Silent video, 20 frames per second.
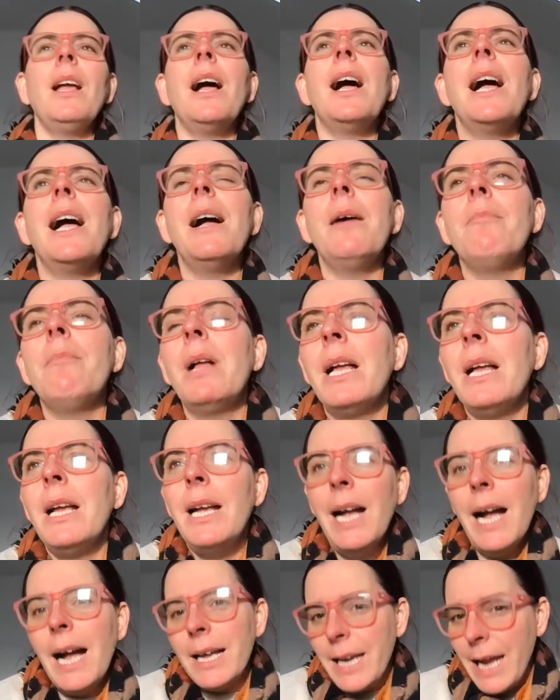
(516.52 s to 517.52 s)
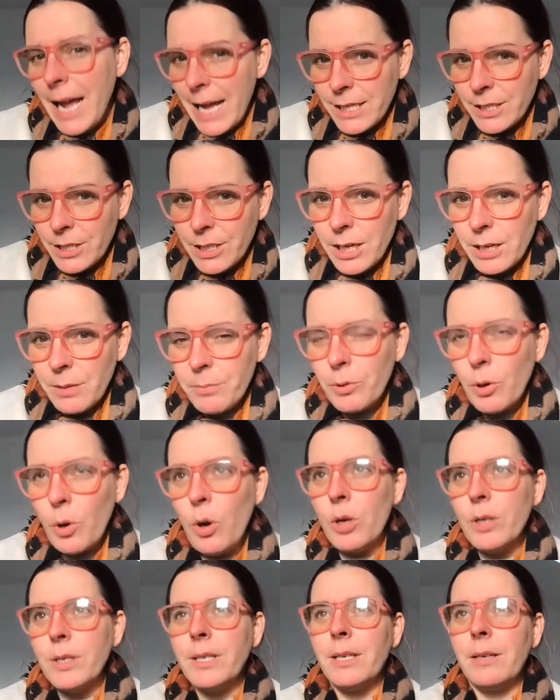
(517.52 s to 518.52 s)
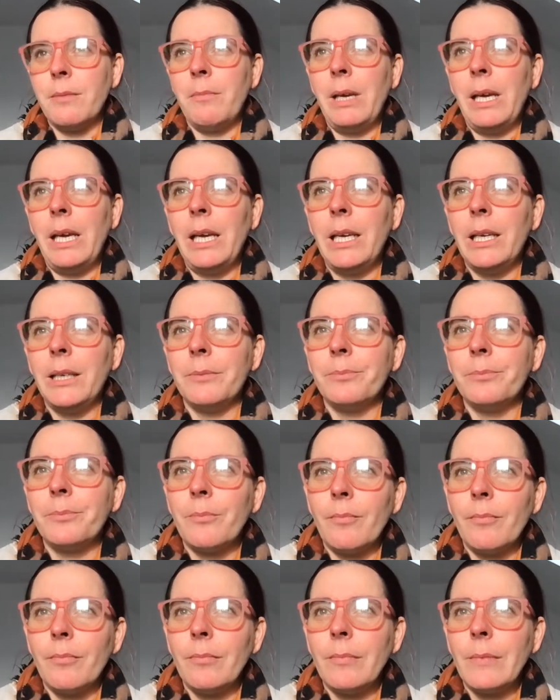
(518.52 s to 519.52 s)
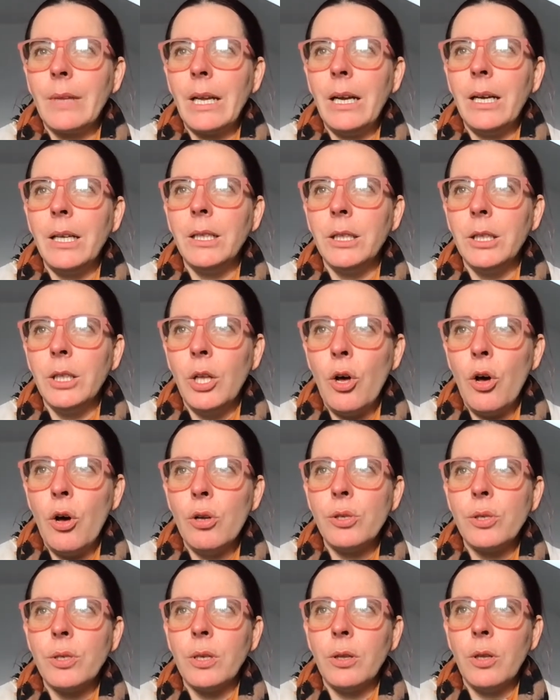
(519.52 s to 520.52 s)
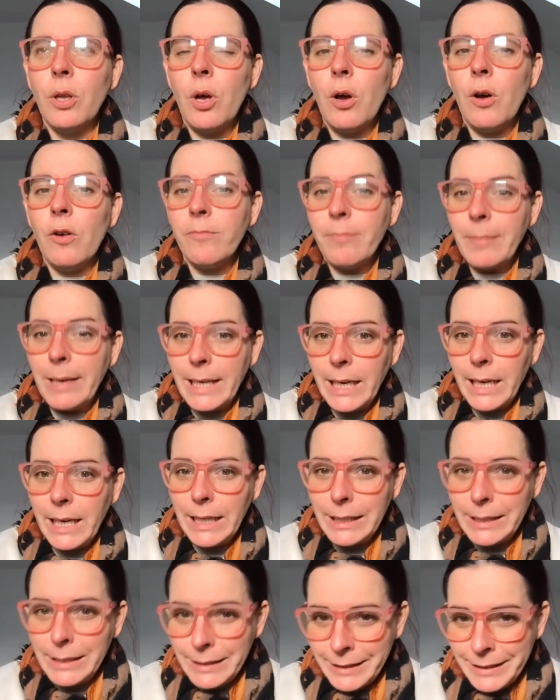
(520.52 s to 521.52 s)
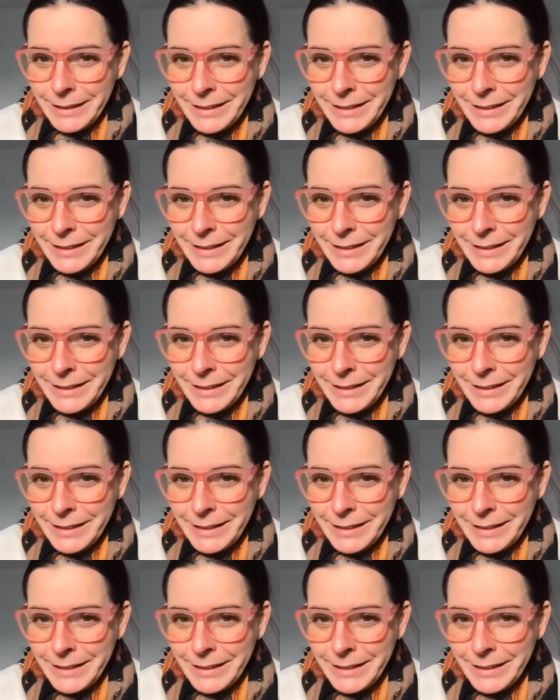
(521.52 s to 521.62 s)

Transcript: um, and it ended up costing me a lot a lot of money